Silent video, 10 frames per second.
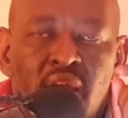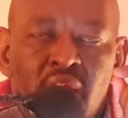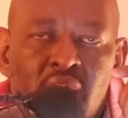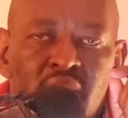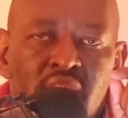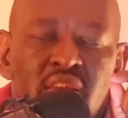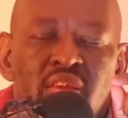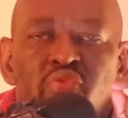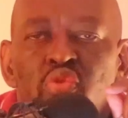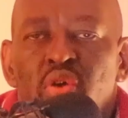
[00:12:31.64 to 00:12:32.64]
And
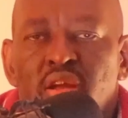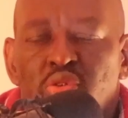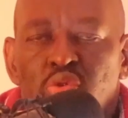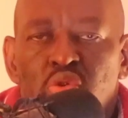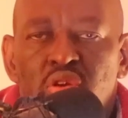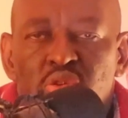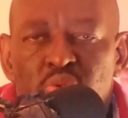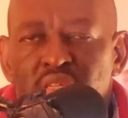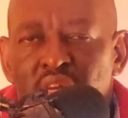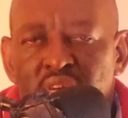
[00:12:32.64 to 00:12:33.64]
if you are to go
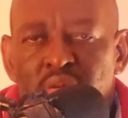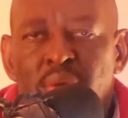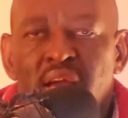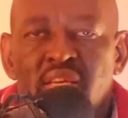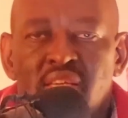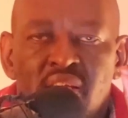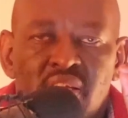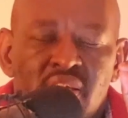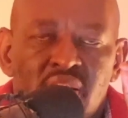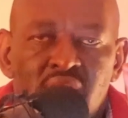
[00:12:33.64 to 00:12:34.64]
into internet marketing,